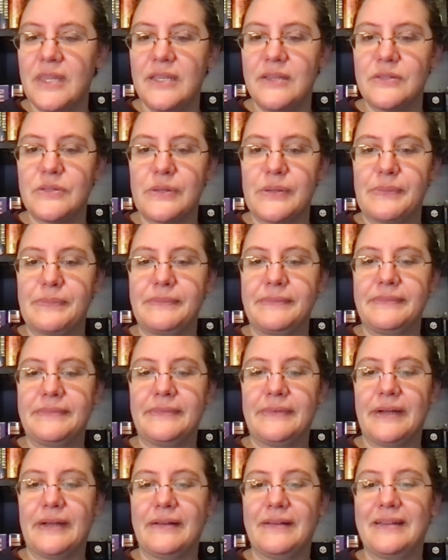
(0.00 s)
So,
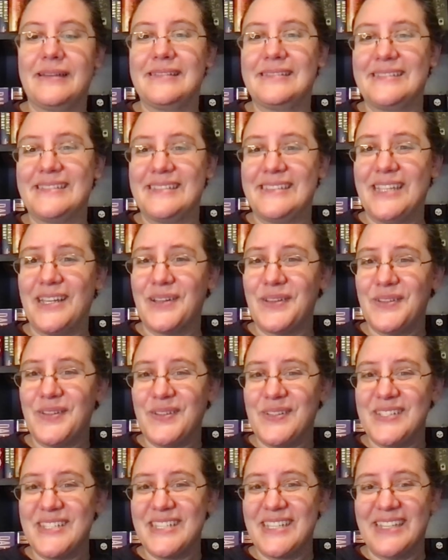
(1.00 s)
young
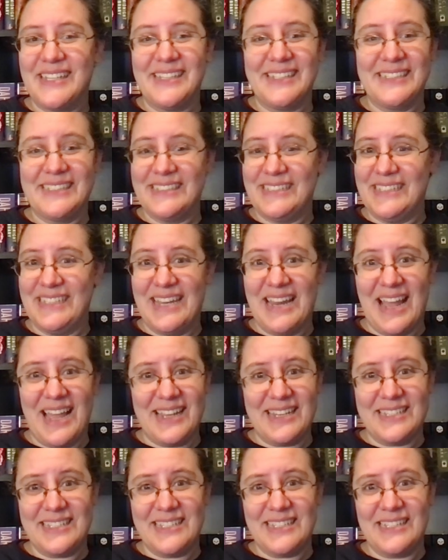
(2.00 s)
adult,
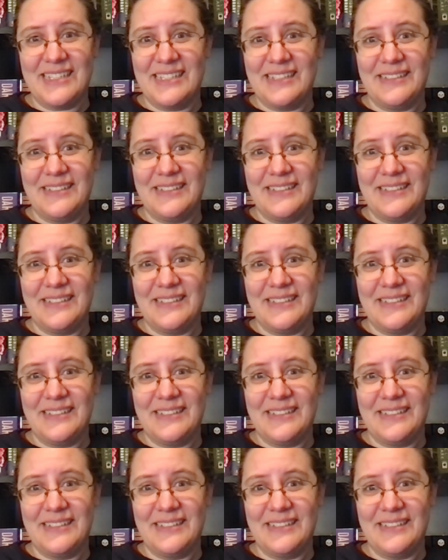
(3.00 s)
not.